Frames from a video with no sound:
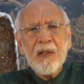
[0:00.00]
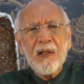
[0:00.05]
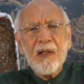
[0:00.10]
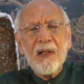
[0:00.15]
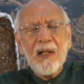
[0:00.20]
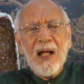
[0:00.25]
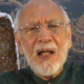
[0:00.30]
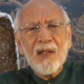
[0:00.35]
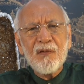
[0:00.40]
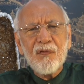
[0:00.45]

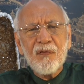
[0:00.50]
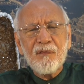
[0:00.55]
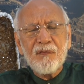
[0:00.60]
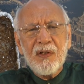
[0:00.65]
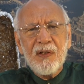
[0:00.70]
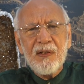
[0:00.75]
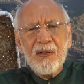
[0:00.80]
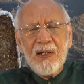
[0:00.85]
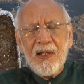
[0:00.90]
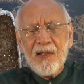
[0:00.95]
last
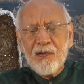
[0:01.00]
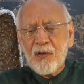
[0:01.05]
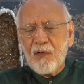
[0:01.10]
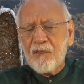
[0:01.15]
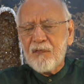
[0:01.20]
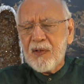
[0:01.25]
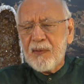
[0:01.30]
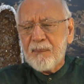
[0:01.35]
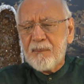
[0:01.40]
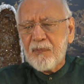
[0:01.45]
15 days
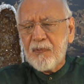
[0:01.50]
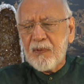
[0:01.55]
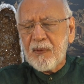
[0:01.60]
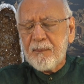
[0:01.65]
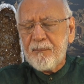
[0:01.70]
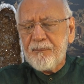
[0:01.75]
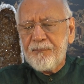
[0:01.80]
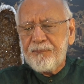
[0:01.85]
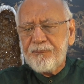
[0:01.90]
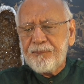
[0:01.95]
of
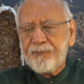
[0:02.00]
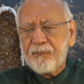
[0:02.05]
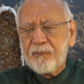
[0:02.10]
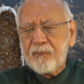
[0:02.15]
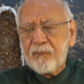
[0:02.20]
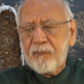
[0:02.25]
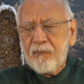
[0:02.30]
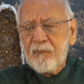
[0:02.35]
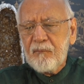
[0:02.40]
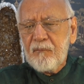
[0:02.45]
April.
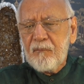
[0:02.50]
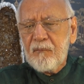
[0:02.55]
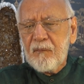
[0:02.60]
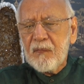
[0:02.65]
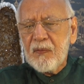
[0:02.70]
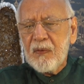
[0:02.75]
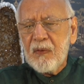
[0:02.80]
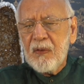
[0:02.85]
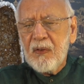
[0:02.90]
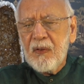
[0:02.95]

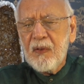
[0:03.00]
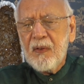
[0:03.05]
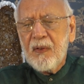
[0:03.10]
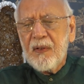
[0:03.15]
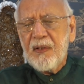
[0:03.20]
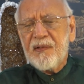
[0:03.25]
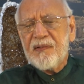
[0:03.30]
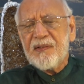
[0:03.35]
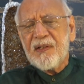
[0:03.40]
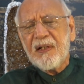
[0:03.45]

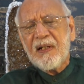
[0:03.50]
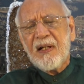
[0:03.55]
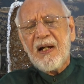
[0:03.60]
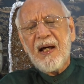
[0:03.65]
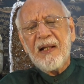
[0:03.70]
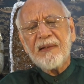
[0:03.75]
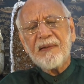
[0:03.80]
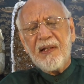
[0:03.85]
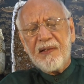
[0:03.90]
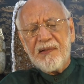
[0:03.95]
It's a
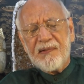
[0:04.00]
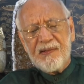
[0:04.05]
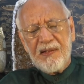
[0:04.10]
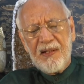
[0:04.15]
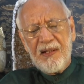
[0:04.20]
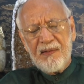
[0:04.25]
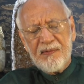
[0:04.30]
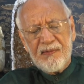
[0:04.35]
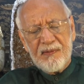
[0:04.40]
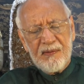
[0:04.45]
card that
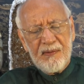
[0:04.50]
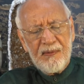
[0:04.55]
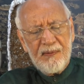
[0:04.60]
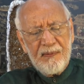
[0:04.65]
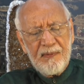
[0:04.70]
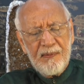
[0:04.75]
says,